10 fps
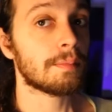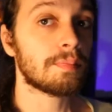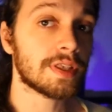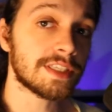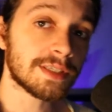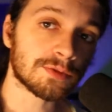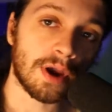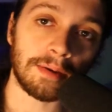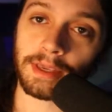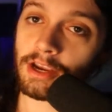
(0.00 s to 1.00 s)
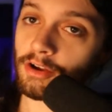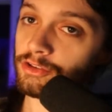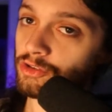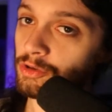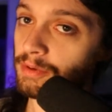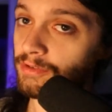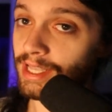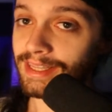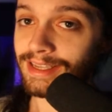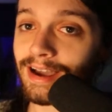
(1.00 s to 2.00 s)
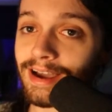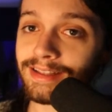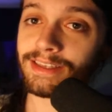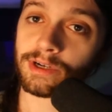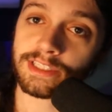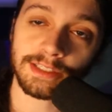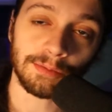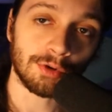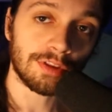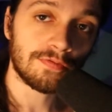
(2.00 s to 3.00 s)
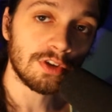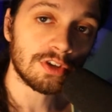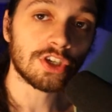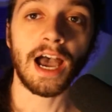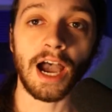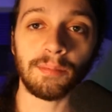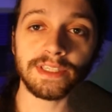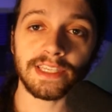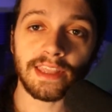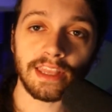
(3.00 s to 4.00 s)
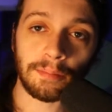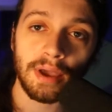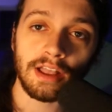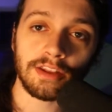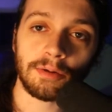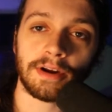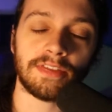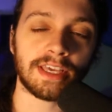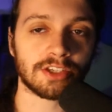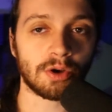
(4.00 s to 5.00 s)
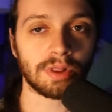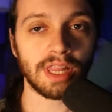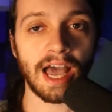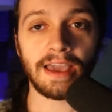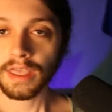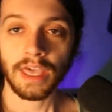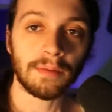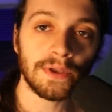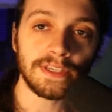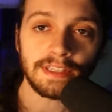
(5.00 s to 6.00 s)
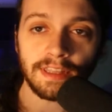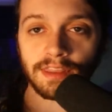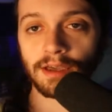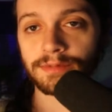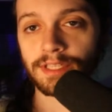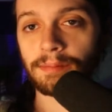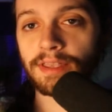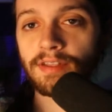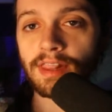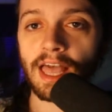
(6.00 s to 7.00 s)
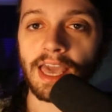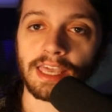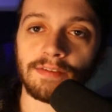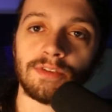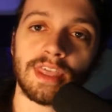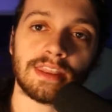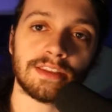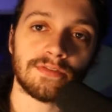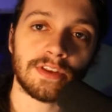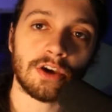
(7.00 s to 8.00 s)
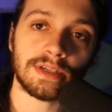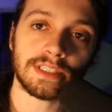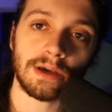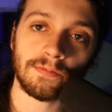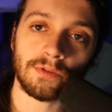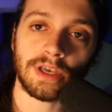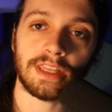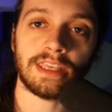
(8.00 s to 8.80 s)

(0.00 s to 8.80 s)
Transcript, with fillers: Please subscribe to me here on YouTube if you like the content and want to see some more in the future. Uh, please hit the little bell to know whenever things go live. And please hit the thumbs up, leave a like if you think this video is helpful in the